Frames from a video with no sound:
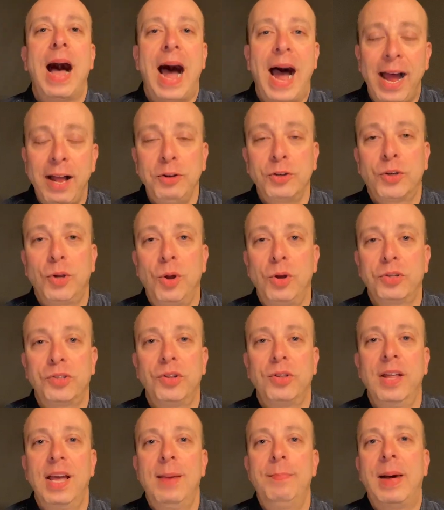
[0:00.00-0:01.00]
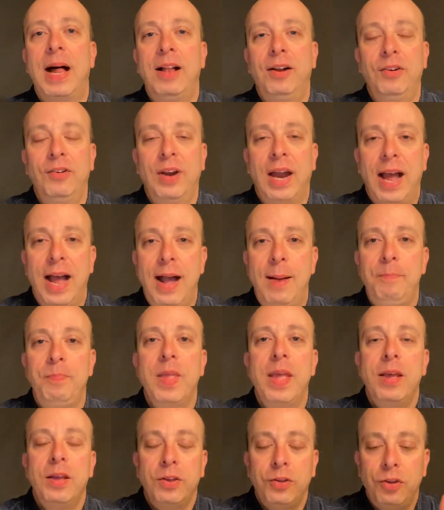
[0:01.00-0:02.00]
I'll talk to them, I'll
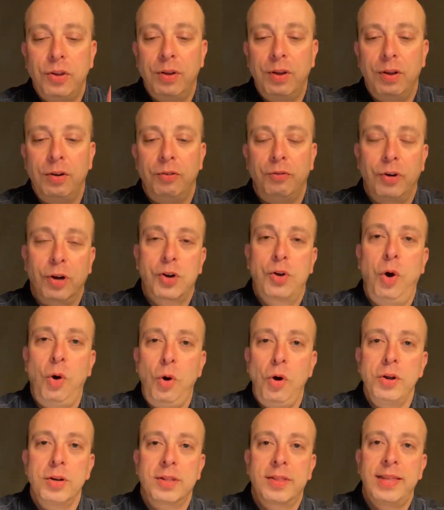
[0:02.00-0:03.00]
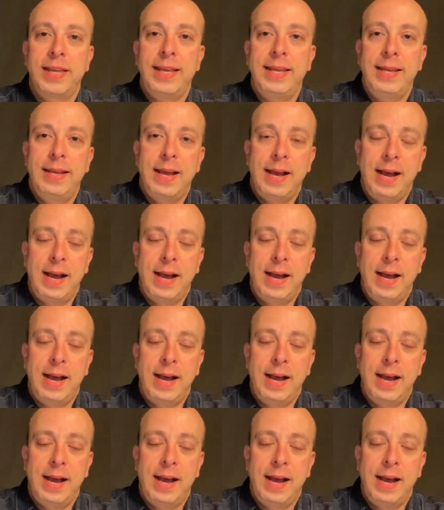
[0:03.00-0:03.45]
record the